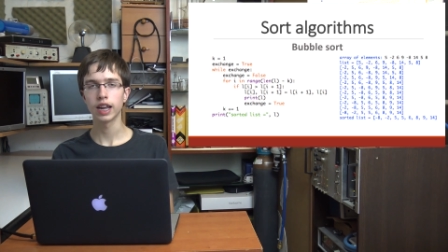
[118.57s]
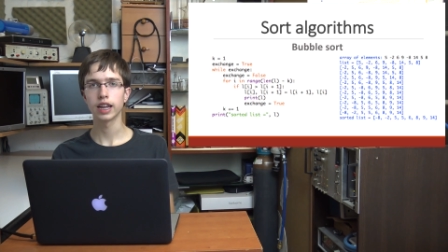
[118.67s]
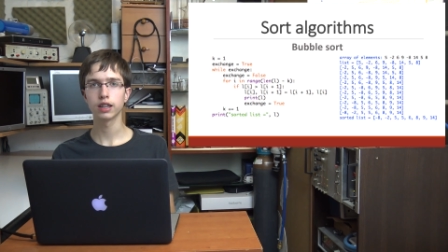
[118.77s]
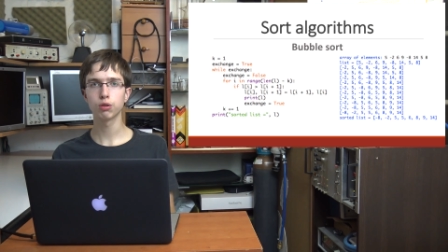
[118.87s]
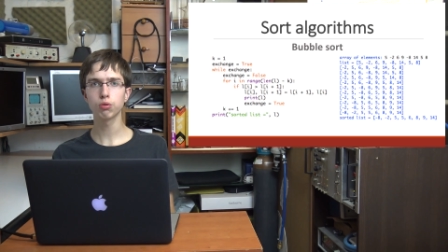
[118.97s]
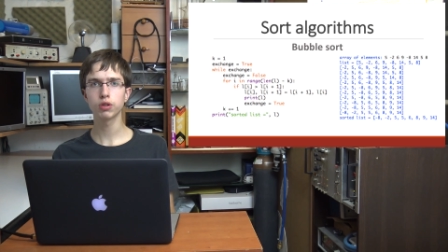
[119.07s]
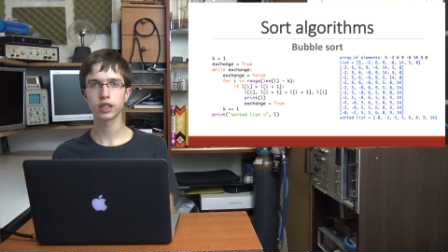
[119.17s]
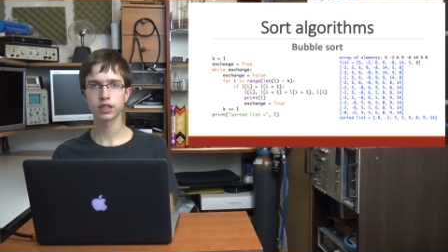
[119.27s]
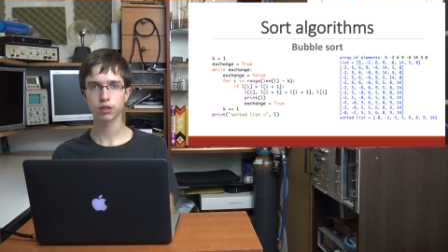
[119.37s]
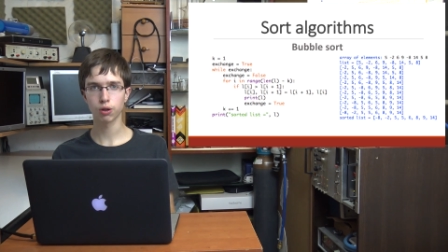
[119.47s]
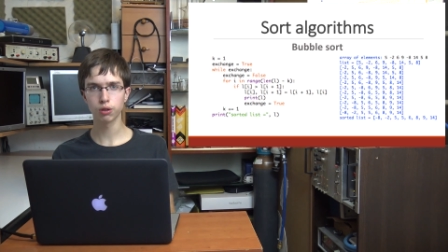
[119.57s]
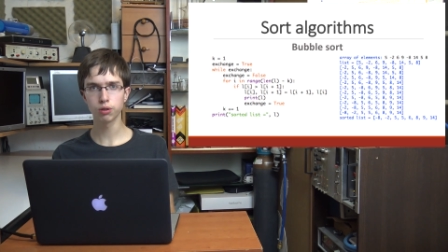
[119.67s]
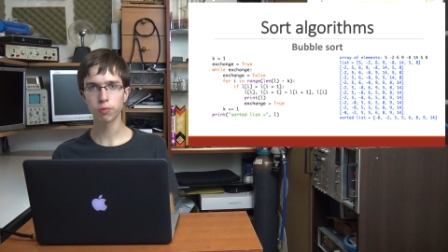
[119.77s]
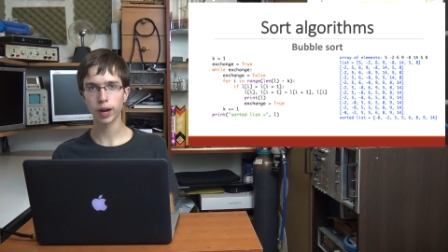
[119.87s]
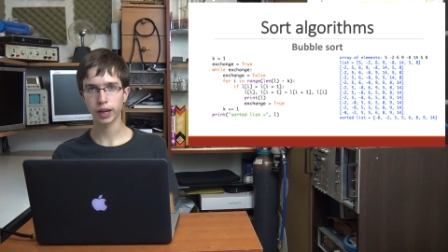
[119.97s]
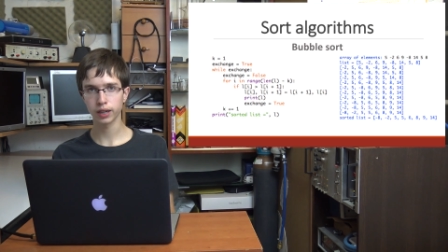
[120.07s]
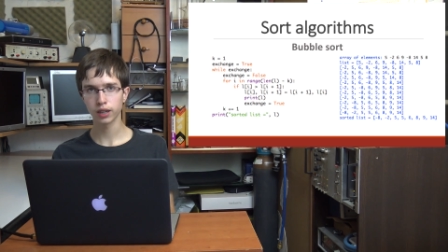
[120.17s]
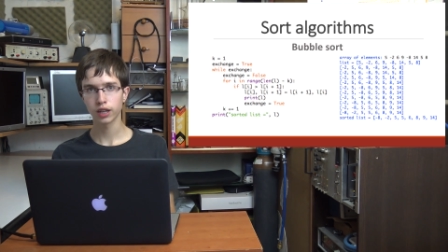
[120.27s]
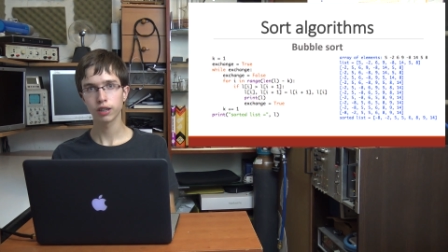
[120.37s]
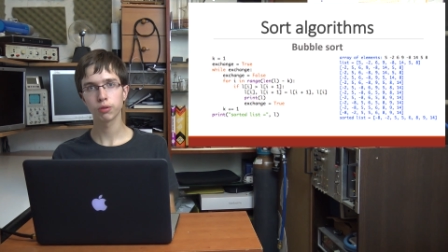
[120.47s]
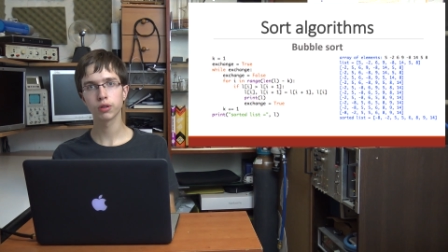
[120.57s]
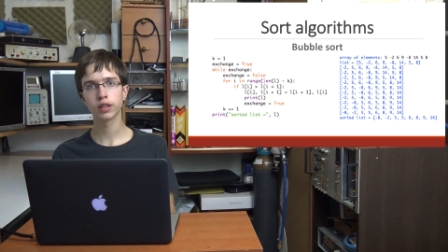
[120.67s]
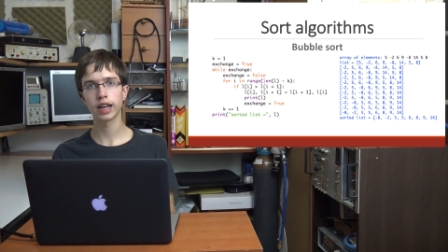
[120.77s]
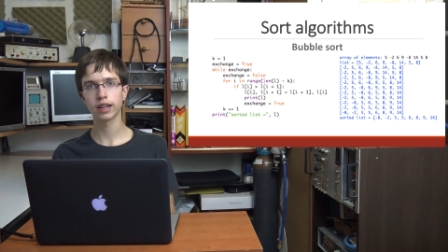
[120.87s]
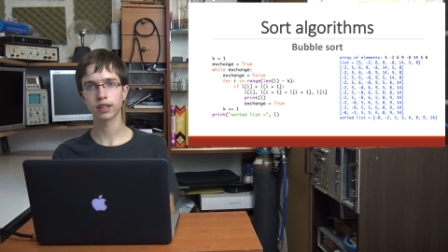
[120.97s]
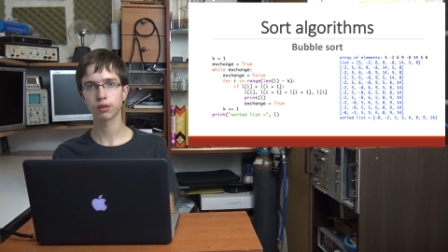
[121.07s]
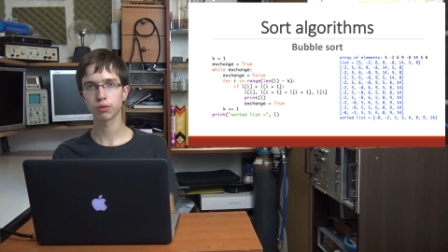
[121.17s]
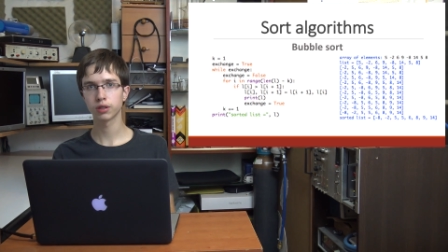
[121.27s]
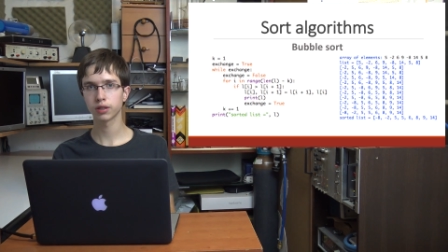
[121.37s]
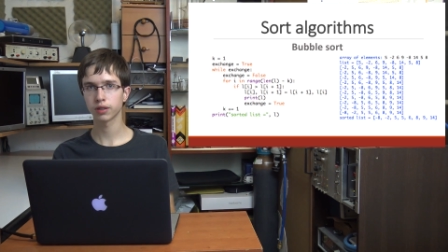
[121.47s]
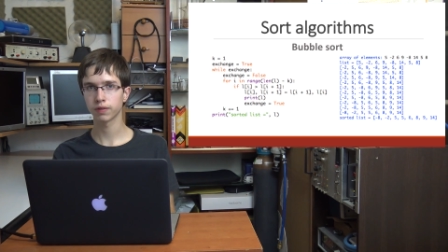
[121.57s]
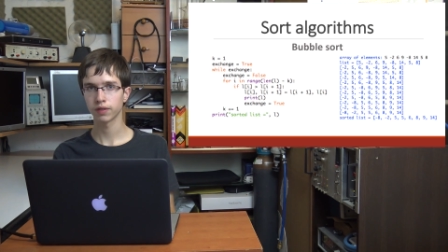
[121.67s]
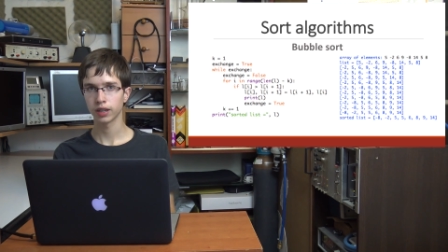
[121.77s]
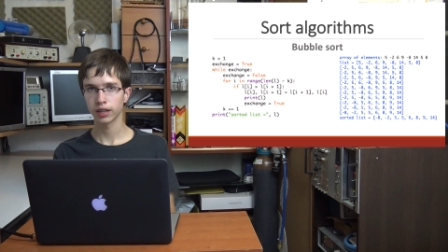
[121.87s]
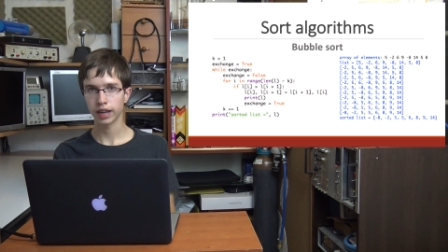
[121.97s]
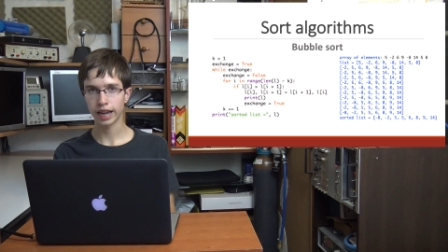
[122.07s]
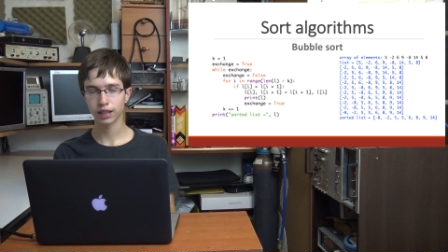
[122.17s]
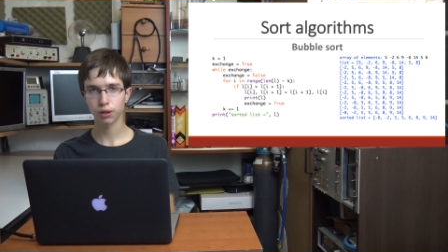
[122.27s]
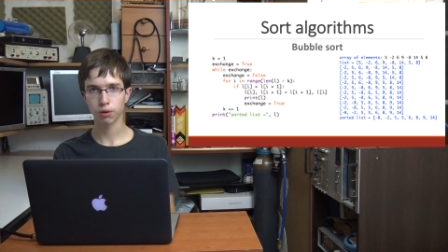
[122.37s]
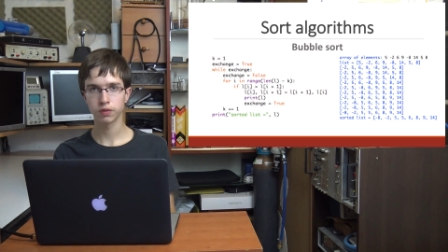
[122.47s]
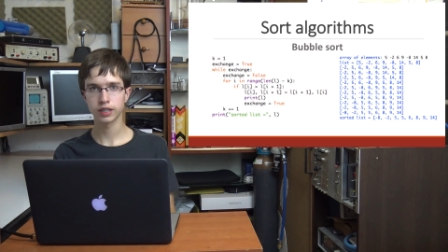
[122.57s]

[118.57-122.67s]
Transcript: And do this all the way to the length to the end of